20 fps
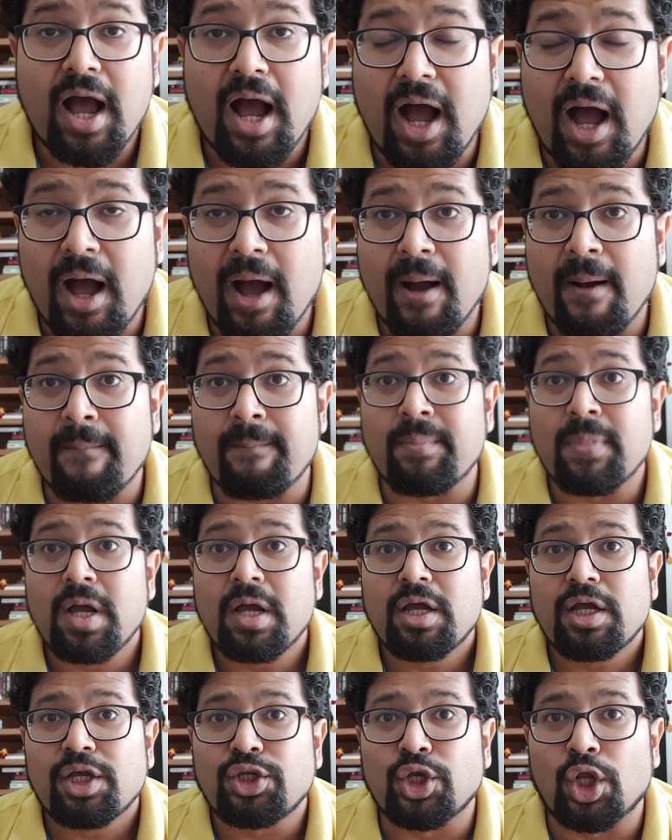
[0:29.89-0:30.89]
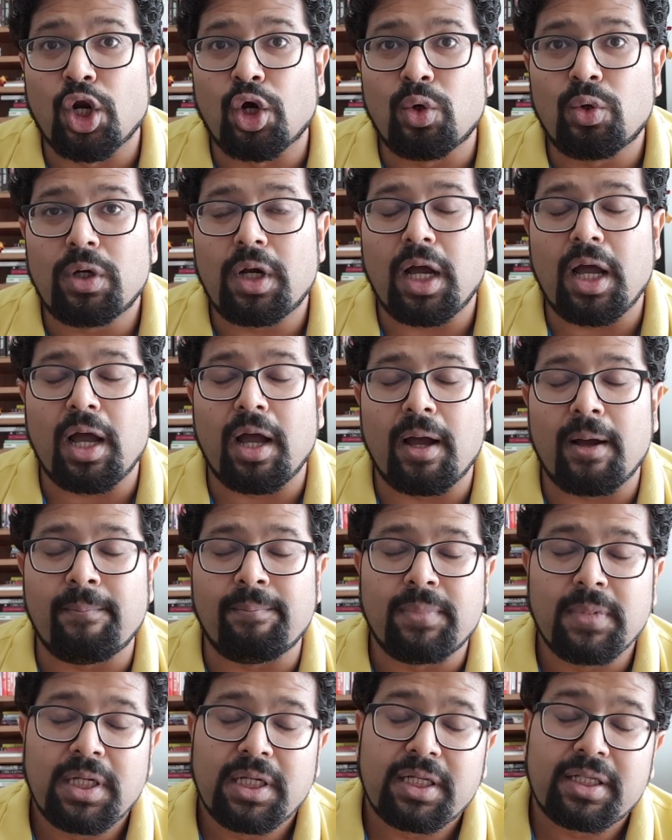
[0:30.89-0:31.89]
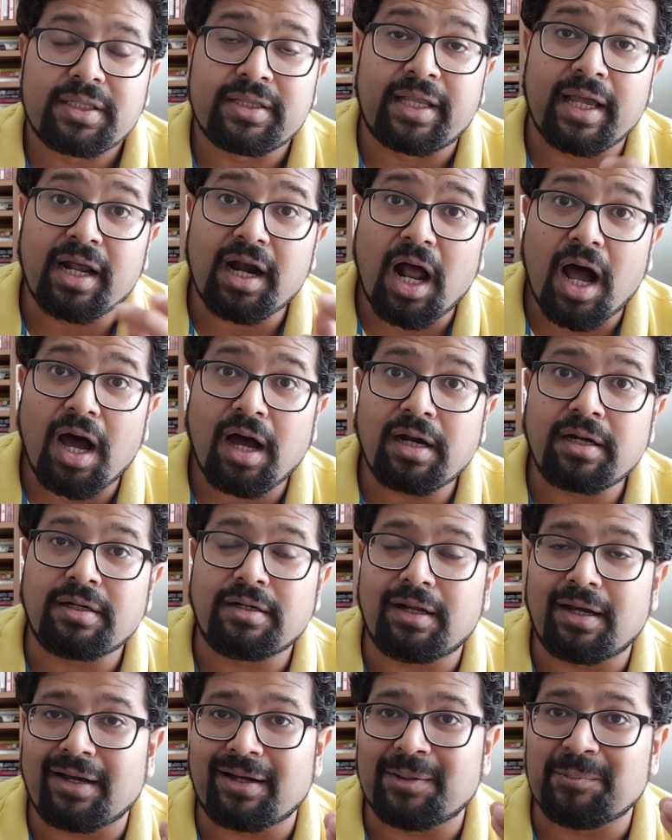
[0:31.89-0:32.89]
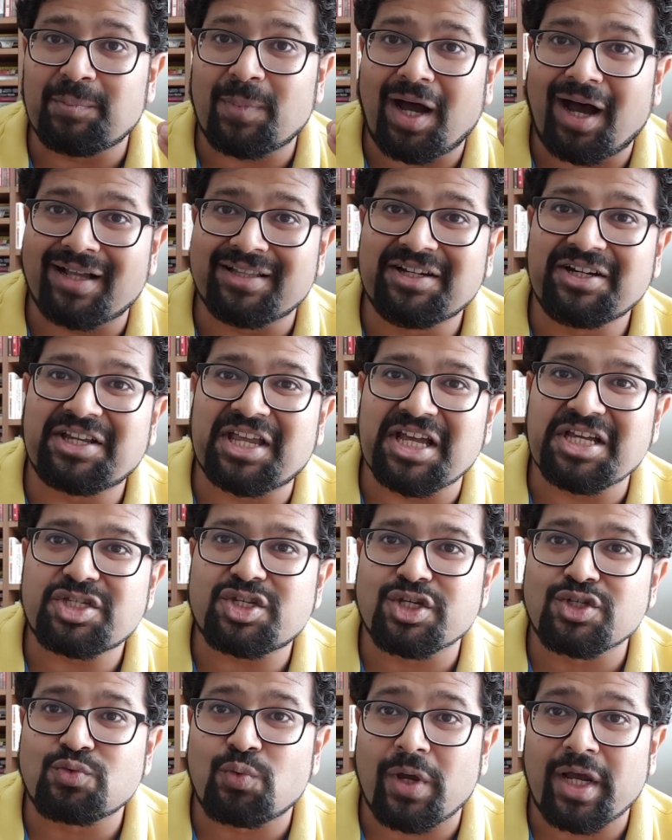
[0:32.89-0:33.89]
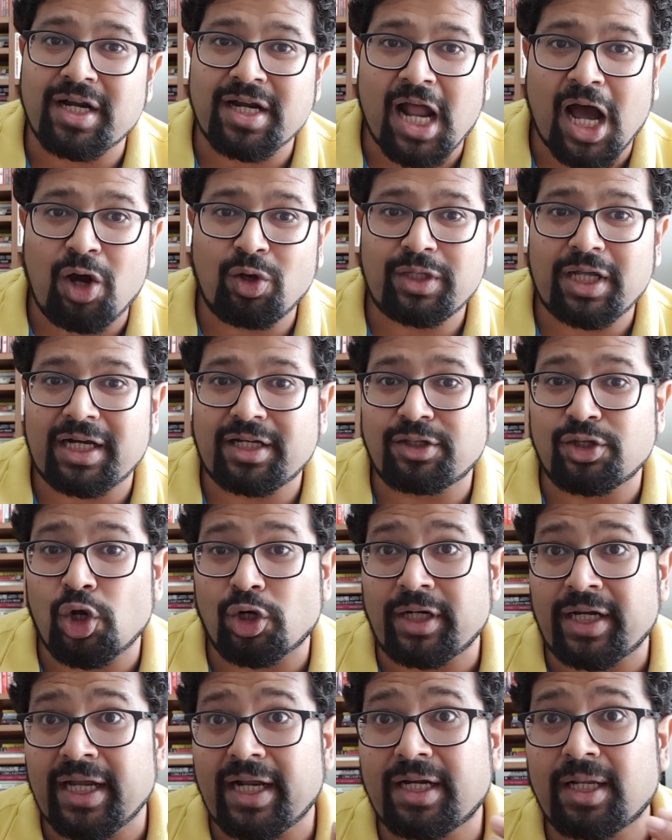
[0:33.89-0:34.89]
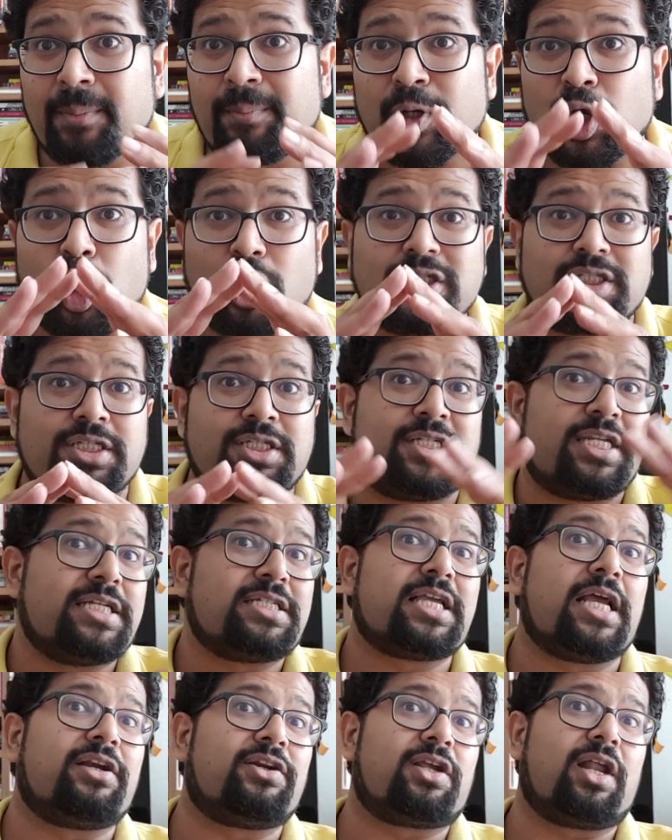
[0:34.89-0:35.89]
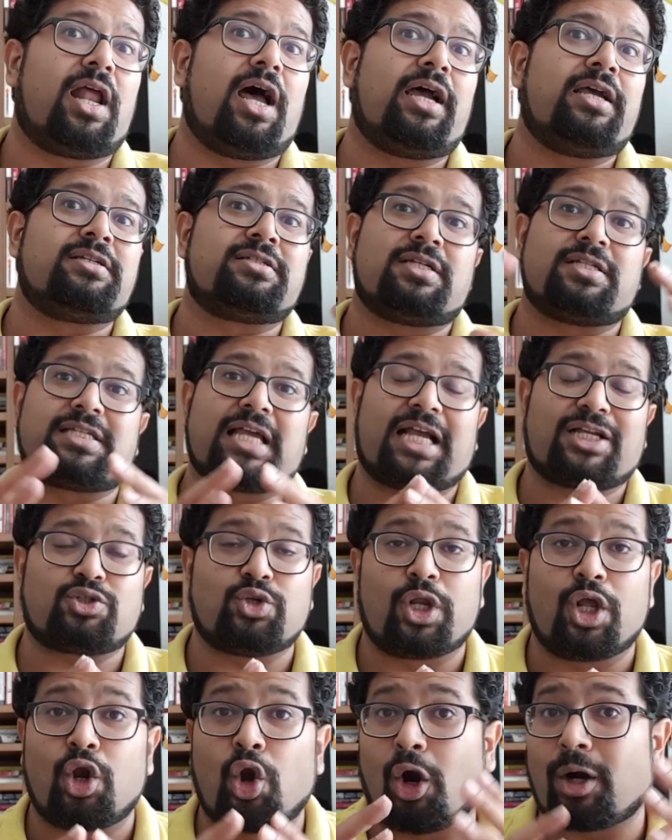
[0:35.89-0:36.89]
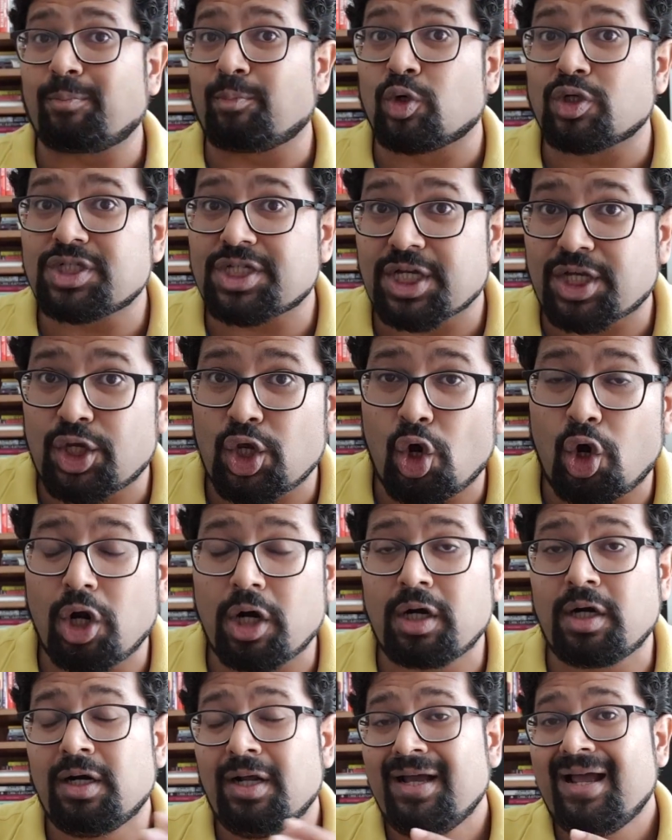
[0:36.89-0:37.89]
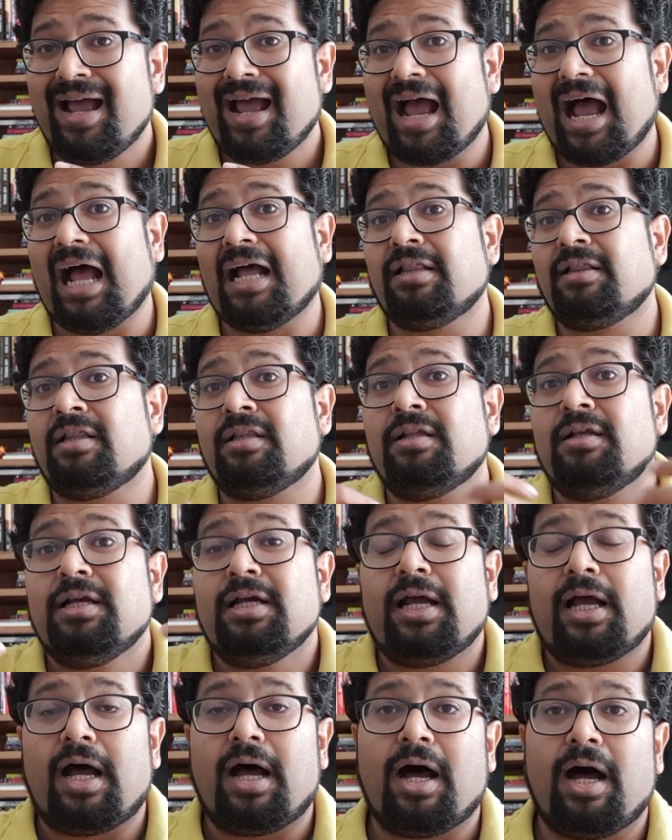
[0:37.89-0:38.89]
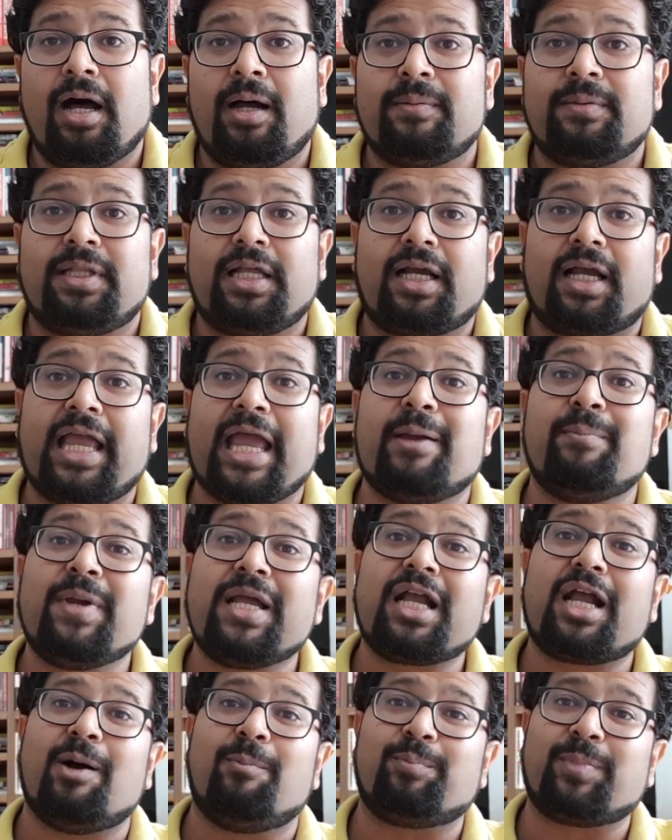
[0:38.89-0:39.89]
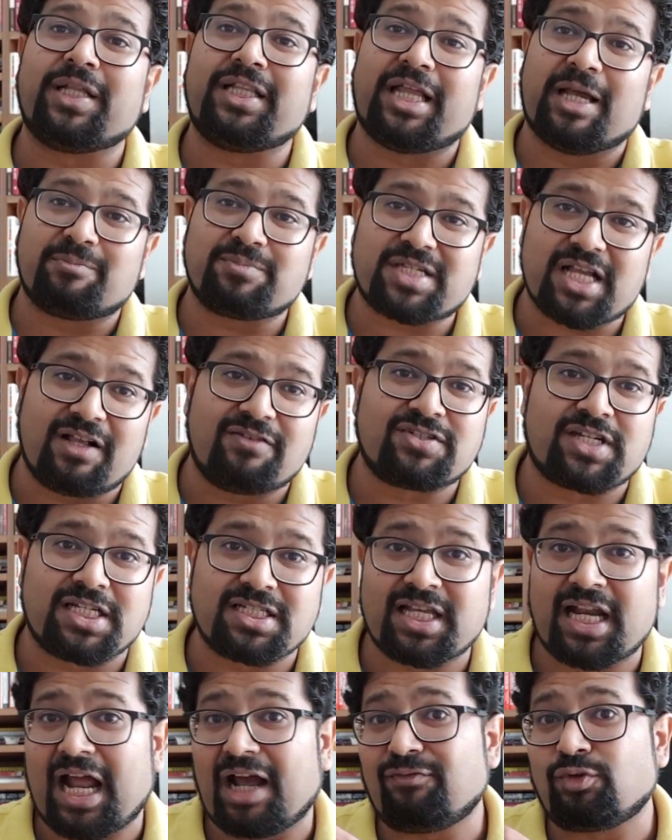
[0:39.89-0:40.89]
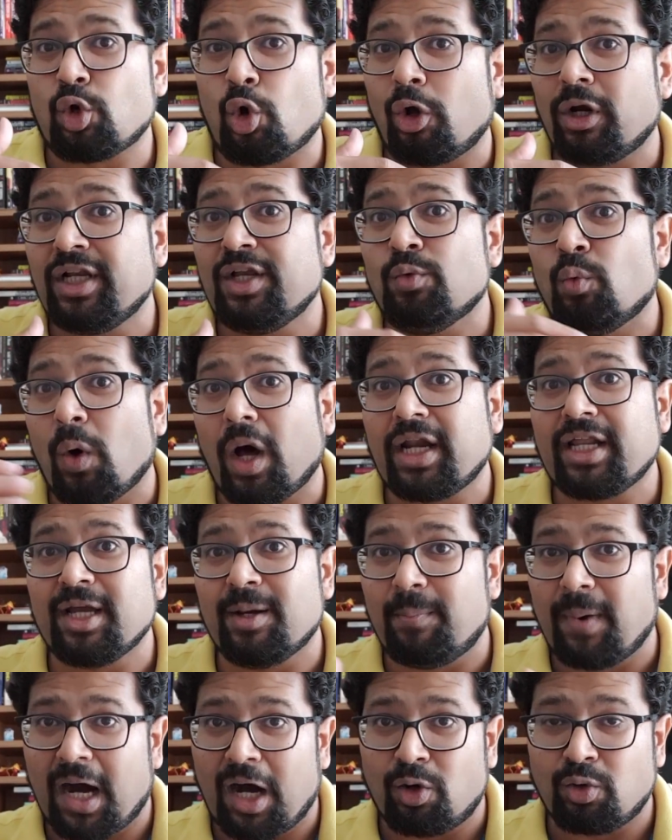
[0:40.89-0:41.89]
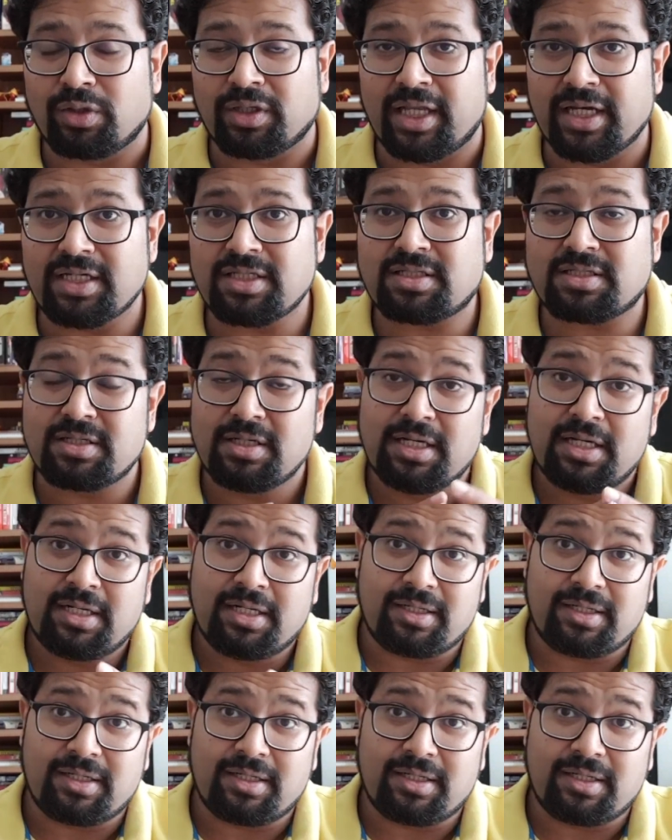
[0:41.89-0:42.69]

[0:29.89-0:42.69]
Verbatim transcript: Um, you know, um, there are um, other cases where now that your data, because it's decentralized, it's actually a lot more secure, and uh, the gaming company themselves doesn't have to only worry about this.